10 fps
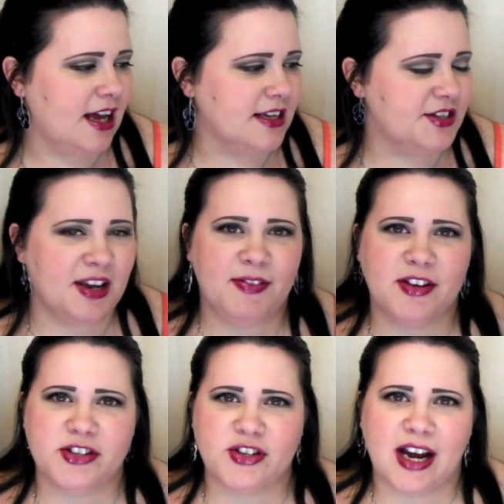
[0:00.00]
So give
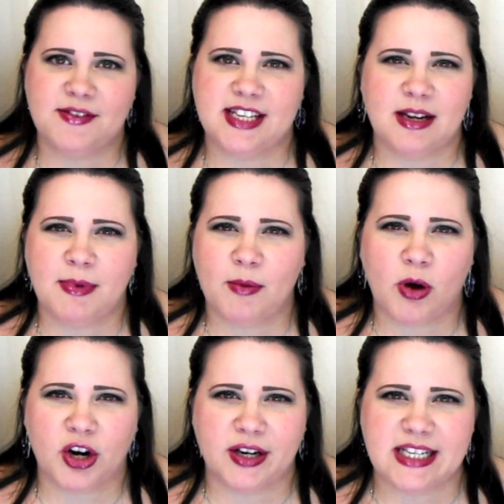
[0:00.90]
those a try. I've seen them at
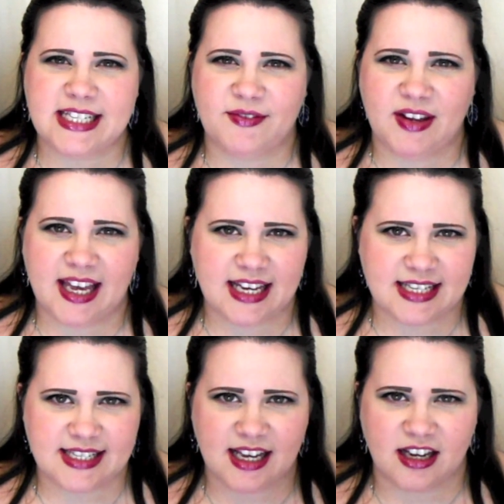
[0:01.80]
Walgreens,
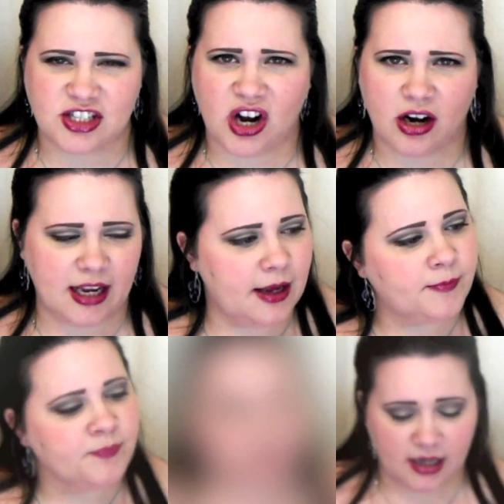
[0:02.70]
CVS, Target.
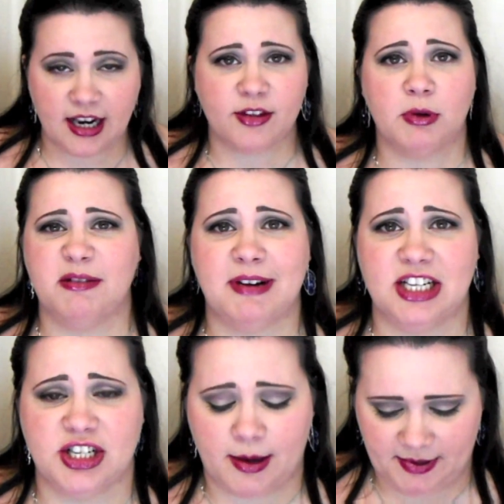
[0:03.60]
Another one of my
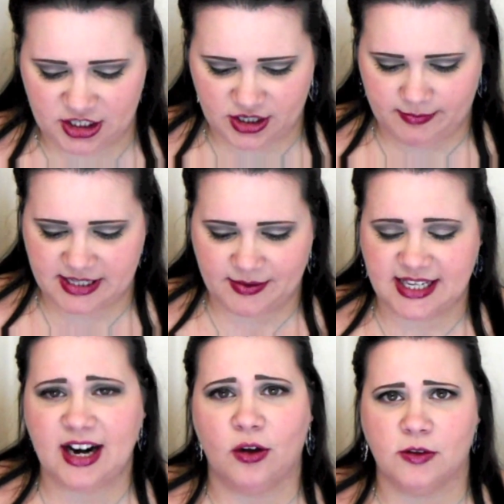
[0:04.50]
shopping trips, I was
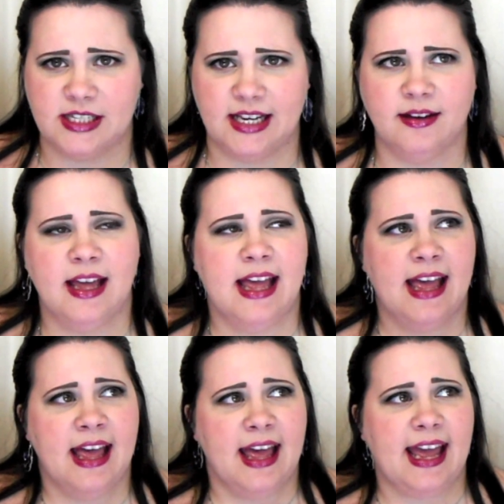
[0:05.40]
at Ulta,
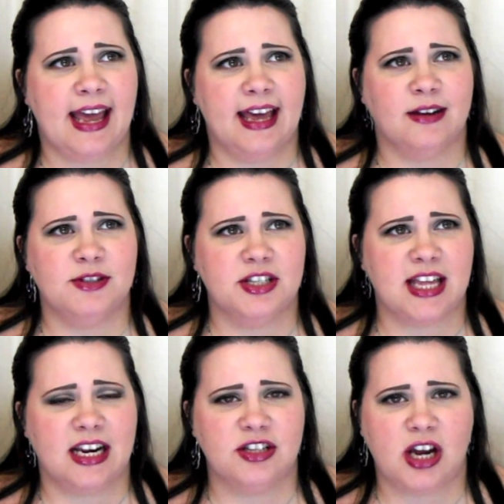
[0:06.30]
and I was just
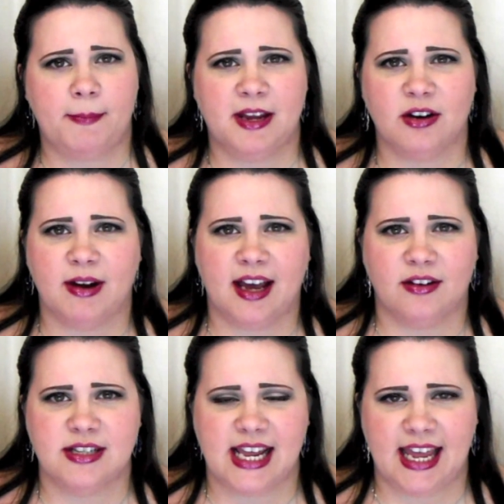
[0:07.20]
kind of shopping
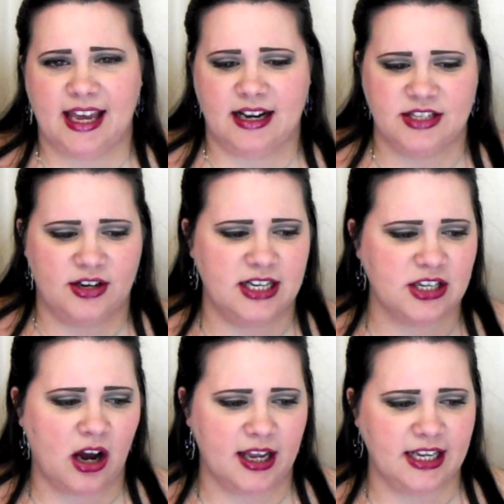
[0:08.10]
around, and I started
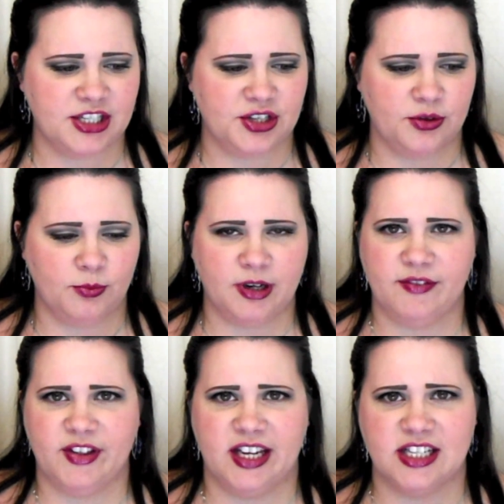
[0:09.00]
talking to one
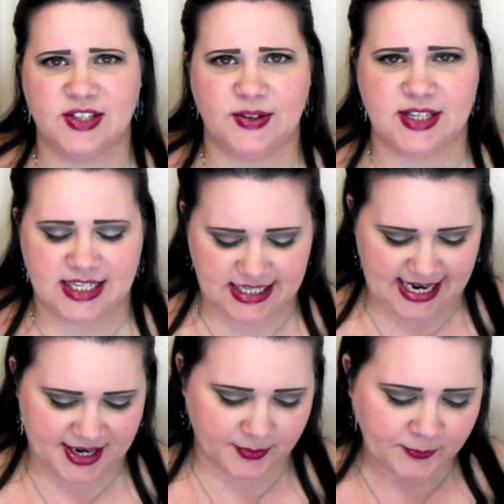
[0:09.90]
of the consultants
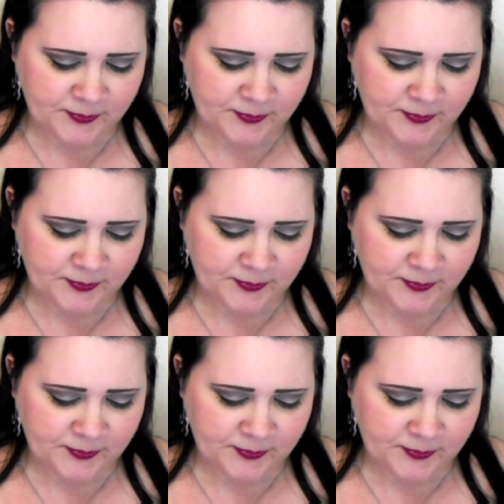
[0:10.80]
there,